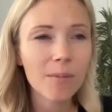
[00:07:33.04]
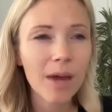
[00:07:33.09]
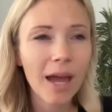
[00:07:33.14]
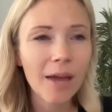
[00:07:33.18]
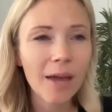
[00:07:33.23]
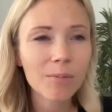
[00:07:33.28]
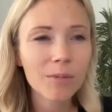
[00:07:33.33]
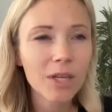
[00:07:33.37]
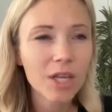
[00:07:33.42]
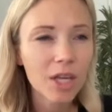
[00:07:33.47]

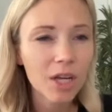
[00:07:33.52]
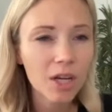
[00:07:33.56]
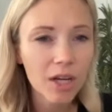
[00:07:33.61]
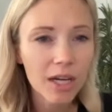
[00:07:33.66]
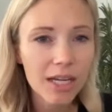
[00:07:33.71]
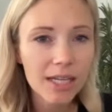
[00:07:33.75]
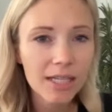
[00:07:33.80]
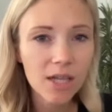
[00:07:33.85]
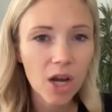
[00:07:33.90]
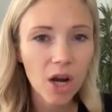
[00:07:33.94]
I'm
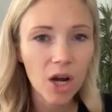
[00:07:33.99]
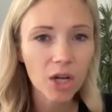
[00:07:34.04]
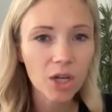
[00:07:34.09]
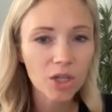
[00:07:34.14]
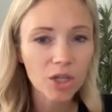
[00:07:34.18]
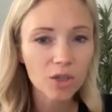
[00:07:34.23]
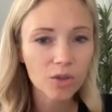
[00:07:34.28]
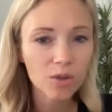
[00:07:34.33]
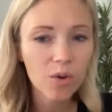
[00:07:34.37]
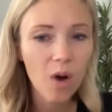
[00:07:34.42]
curious, are
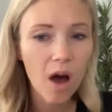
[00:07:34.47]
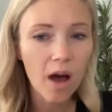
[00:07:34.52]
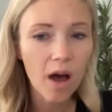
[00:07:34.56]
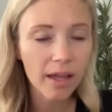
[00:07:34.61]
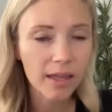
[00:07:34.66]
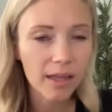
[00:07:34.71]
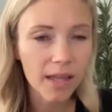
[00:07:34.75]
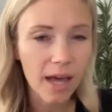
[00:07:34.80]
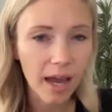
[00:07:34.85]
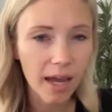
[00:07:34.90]
you
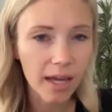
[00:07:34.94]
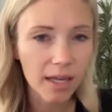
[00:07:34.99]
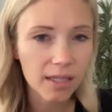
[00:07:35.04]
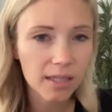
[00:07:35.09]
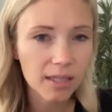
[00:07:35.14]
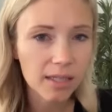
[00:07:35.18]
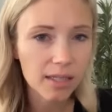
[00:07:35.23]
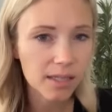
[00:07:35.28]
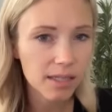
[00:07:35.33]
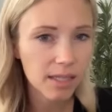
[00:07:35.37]

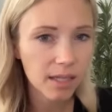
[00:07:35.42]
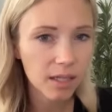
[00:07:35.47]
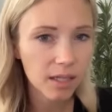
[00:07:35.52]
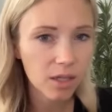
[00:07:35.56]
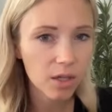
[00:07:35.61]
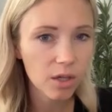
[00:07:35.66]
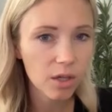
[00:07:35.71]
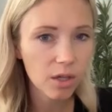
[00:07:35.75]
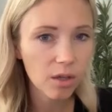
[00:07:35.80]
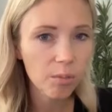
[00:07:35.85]
online
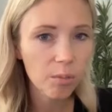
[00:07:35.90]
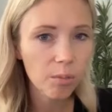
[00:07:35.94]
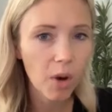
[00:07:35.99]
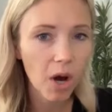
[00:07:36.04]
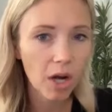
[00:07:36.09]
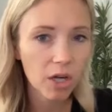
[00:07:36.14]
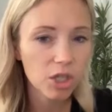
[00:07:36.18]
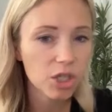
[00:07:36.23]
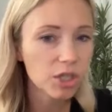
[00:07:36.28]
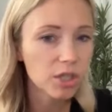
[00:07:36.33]
still
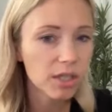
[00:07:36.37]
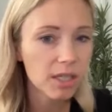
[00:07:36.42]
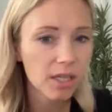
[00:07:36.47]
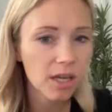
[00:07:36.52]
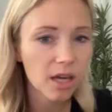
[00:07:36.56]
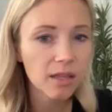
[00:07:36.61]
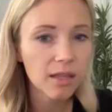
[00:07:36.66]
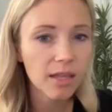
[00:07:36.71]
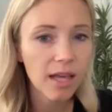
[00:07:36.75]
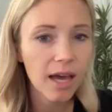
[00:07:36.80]

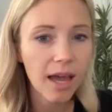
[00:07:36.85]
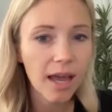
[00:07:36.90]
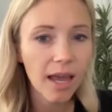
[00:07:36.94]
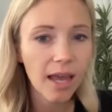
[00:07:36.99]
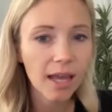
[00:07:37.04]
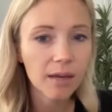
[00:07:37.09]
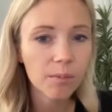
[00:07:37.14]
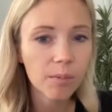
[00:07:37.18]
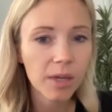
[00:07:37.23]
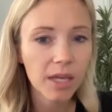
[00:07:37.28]
partially
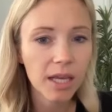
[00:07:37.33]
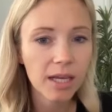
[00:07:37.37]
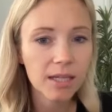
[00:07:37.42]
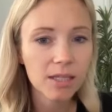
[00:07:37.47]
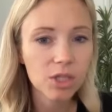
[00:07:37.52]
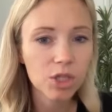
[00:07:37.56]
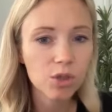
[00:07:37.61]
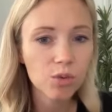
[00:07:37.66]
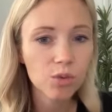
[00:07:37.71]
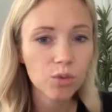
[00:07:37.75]
online?
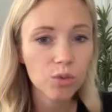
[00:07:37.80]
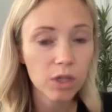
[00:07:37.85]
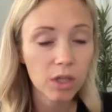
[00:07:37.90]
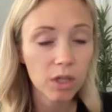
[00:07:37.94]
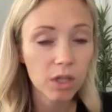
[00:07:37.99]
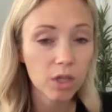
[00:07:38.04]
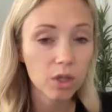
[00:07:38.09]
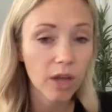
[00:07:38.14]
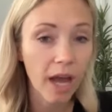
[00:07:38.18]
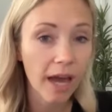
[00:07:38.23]
Because you
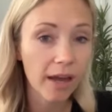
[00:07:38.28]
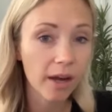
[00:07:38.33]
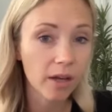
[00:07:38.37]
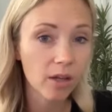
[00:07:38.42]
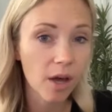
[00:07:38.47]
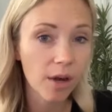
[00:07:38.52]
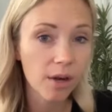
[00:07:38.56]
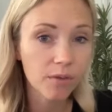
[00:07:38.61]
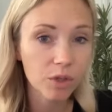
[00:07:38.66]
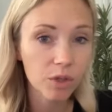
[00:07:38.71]
really had a
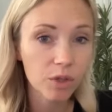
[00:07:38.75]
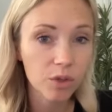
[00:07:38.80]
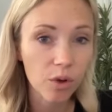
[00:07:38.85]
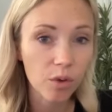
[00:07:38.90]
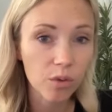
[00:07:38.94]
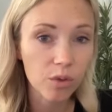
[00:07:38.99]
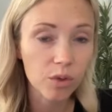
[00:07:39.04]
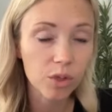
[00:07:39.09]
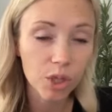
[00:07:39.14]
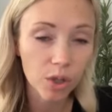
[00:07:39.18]
lot of your
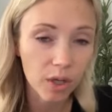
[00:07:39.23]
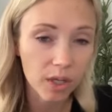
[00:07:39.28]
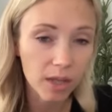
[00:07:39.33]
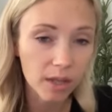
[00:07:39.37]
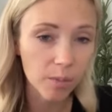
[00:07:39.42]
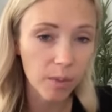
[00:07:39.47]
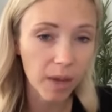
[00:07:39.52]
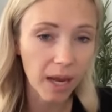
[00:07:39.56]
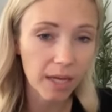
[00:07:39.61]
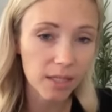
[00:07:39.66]
growth during
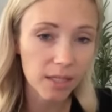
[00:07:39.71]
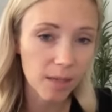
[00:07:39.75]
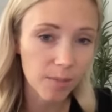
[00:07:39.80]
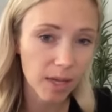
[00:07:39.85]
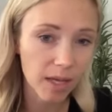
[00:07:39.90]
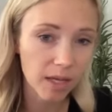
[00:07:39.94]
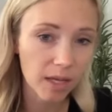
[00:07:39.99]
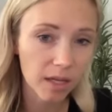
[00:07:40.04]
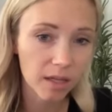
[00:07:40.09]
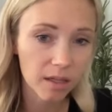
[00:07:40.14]
the
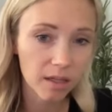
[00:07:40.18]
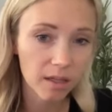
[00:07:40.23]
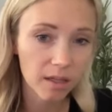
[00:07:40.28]
pandemic.